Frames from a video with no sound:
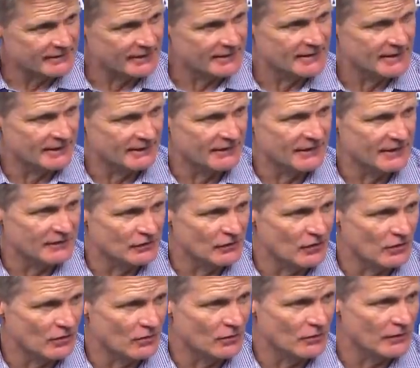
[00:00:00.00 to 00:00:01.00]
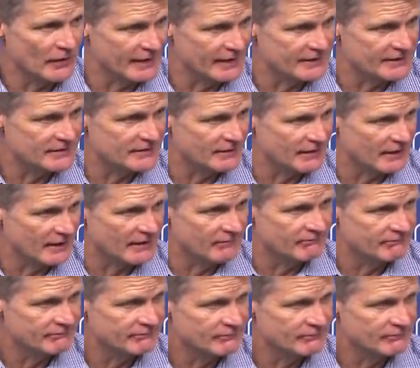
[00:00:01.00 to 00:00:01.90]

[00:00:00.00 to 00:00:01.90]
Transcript: I think they know that uh,